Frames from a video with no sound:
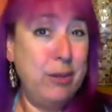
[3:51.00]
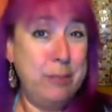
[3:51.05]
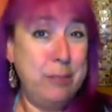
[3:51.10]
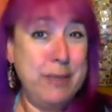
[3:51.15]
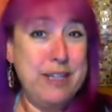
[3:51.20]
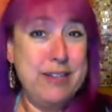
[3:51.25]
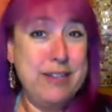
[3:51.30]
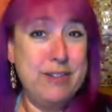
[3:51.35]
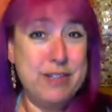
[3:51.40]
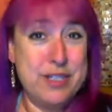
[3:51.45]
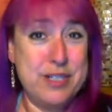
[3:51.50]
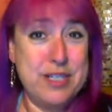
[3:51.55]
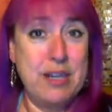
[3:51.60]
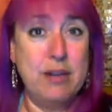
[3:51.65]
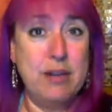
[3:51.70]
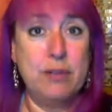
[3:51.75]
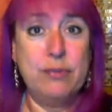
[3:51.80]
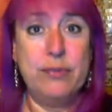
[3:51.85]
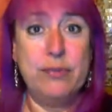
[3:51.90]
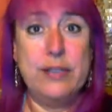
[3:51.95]

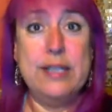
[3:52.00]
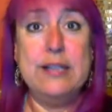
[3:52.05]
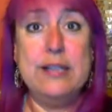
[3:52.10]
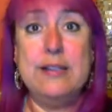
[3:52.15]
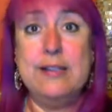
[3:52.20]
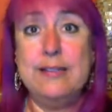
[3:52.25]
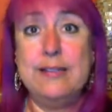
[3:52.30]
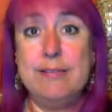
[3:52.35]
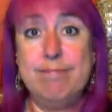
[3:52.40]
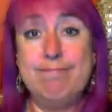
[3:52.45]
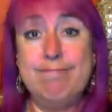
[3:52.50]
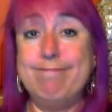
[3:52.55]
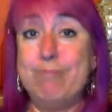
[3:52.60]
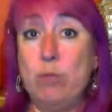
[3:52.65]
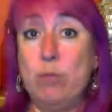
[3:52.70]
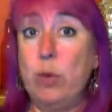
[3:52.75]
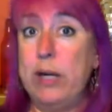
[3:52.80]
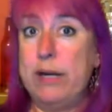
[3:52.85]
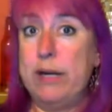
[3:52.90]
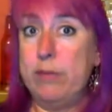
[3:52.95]
yourself in
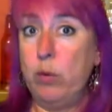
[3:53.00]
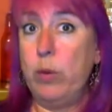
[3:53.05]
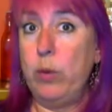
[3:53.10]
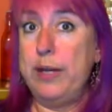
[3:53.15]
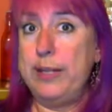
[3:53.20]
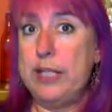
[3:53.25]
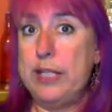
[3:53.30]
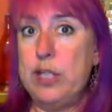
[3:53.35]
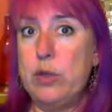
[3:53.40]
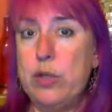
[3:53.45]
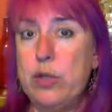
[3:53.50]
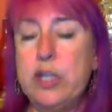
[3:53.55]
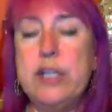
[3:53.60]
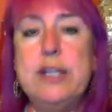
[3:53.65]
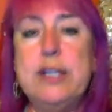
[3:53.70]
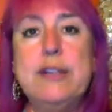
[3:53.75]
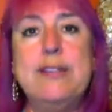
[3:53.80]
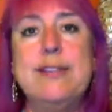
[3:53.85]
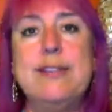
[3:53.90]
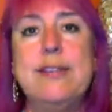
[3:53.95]
whatever way that you
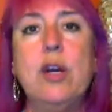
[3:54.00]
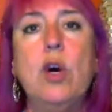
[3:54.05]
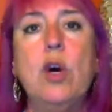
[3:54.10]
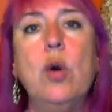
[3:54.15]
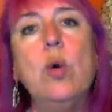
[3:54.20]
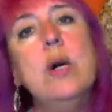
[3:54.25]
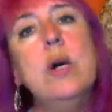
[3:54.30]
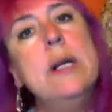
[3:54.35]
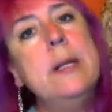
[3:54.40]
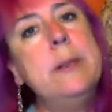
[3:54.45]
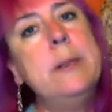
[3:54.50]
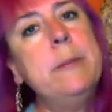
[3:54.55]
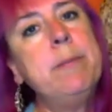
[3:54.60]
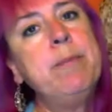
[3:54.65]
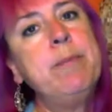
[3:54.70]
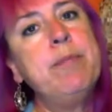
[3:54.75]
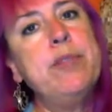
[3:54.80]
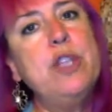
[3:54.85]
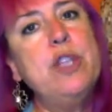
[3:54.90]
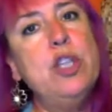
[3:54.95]
could. So
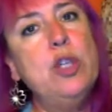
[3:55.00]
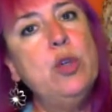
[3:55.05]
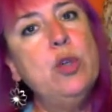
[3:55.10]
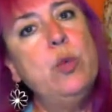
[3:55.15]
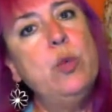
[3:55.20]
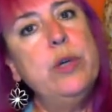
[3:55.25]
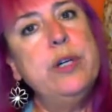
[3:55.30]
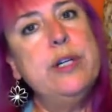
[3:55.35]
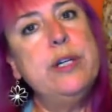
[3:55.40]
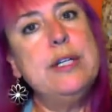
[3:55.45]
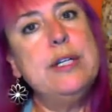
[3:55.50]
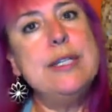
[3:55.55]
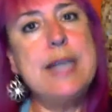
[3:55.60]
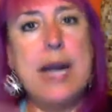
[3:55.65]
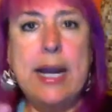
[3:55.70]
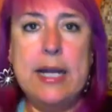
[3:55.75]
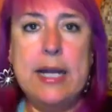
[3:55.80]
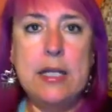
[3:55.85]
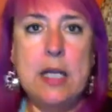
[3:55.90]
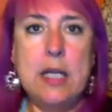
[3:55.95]
you would
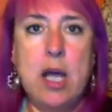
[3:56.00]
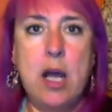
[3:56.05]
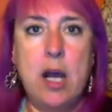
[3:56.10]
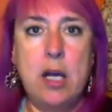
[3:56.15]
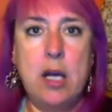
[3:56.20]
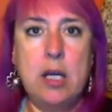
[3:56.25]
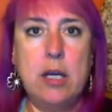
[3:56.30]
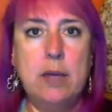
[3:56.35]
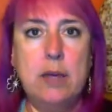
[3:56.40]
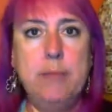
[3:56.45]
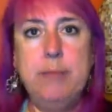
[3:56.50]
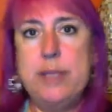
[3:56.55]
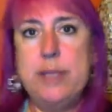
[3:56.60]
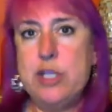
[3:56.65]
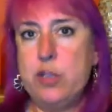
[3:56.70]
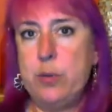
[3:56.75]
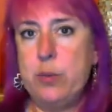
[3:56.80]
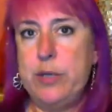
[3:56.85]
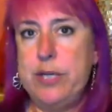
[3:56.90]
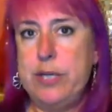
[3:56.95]
dialogue
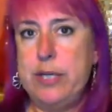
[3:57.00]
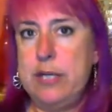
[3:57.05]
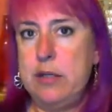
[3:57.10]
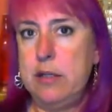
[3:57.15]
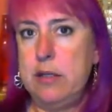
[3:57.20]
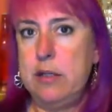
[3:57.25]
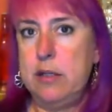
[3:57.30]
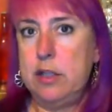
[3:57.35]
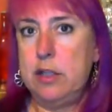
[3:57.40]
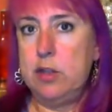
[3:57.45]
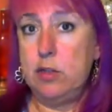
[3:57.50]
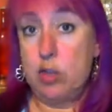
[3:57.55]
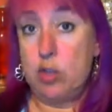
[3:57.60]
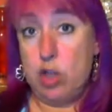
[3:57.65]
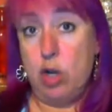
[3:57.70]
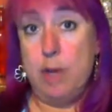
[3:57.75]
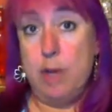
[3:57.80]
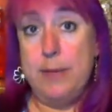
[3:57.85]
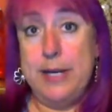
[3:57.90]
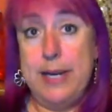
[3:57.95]
between your
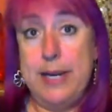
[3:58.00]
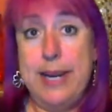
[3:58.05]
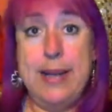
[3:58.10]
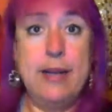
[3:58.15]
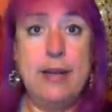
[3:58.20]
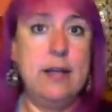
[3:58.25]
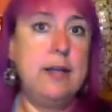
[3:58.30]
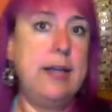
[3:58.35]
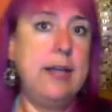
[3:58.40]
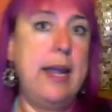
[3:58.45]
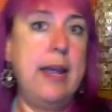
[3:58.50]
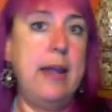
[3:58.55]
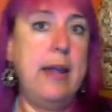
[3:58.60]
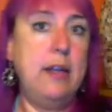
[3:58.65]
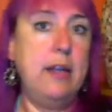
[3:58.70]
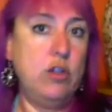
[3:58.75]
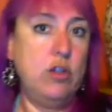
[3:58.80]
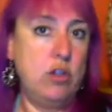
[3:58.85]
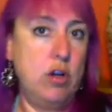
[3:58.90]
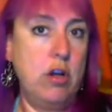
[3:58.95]
dominant hand
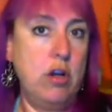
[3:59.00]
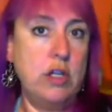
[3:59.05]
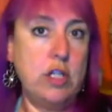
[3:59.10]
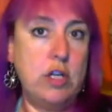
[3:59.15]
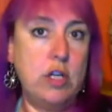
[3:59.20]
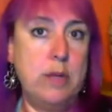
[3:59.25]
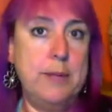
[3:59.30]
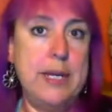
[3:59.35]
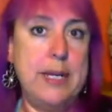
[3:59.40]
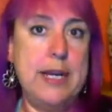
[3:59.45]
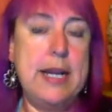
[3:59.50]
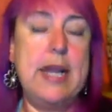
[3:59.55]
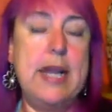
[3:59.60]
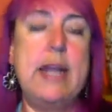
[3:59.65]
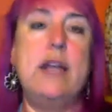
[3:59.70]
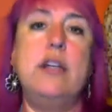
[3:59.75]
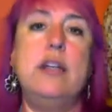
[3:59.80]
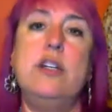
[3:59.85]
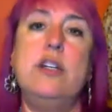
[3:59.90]
and your non-dominant hand,